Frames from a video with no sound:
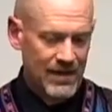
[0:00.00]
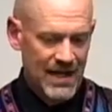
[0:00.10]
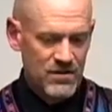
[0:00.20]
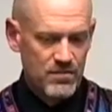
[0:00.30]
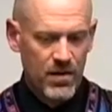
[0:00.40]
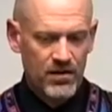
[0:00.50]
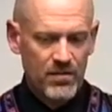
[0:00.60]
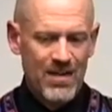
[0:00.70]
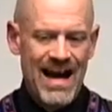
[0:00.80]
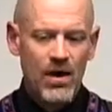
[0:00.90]
That is part
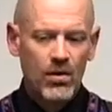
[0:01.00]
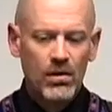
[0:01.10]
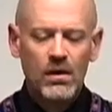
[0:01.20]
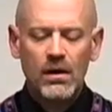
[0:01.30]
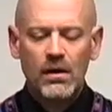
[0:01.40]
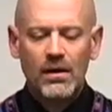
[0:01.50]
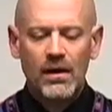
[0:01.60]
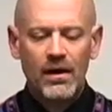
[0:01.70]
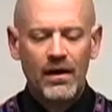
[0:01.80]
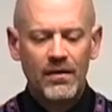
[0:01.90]
of the power
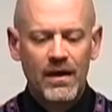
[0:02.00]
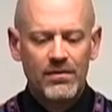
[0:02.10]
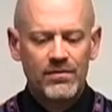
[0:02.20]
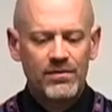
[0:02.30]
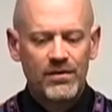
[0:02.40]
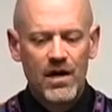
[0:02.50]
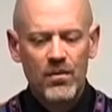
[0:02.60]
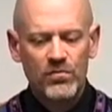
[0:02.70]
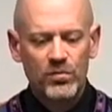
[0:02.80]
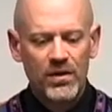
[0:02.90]
uh, that
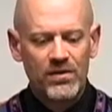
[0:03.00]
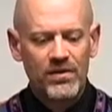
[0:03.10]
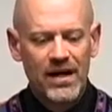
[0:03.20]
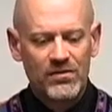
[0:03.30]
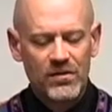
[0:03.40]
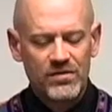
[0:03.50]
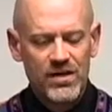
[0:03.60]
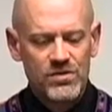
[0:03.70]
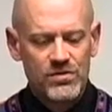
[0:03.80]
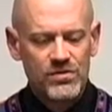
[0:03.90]
comes with
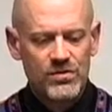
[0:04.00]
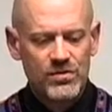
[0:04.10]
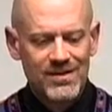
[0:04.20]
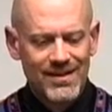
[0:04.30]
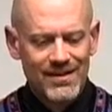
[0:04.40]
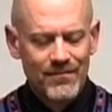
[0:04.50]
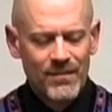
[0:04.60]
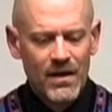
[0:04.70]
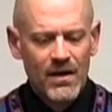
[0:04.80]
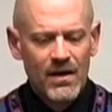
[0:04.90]
exaltation to deity.
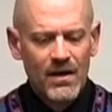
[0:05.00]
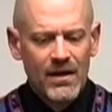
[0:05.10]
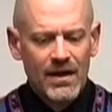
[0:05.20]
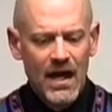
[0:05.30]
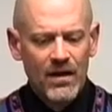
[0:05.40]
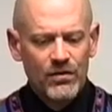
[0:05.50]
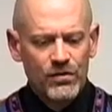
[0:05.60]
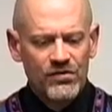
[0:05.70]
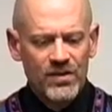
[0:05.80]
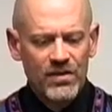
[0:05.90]
Now,
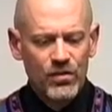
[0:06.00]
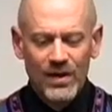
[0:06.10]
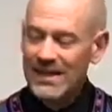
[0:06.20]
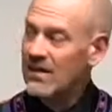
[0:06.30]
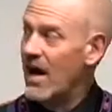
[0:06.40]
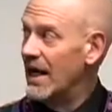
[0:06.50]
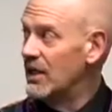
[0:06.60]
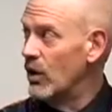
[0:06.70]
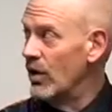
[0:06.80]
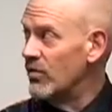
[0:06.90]
you'll see the red
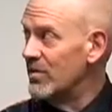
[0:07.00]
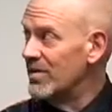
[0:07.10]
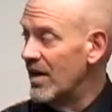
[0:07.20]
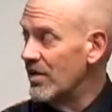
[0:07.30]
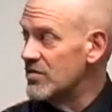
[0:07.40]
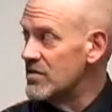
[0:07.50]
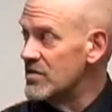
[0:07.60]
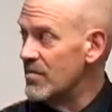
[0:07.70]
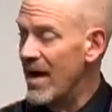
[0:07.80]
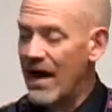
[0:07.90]
line going from
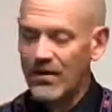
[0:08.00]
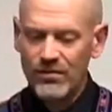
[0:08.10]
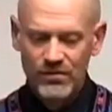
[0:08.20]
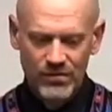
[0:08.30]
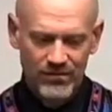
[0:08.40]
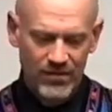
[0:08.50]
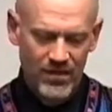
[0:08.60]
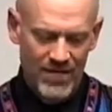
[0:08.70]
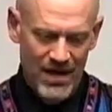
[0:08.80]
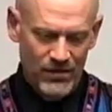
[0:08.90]
intelligence to matter,
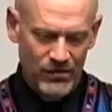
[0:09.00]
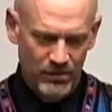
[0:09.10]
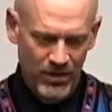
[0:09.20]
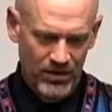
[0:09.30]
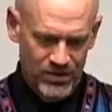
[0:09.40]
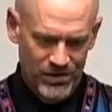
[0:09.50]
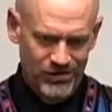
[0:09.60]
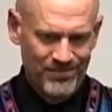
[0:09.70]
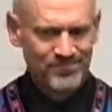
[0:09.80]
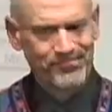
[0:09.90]
uh, matter to spirit
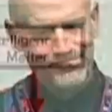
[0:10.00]
children.